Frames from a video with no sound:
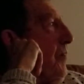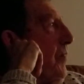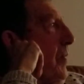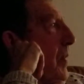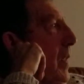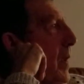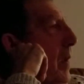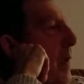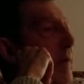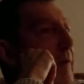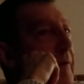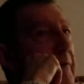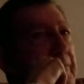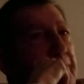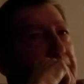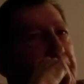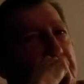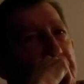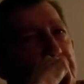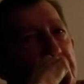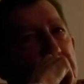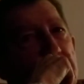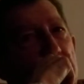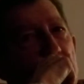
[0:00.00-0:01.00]
when you were a
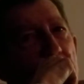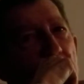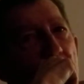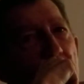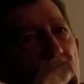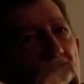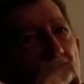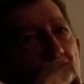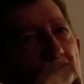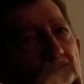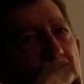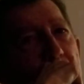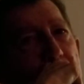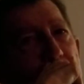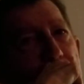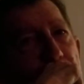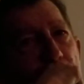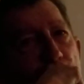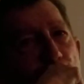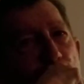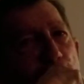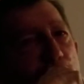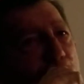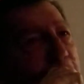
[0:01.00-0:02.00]
mechanic, you're
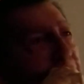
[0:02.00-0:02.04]
never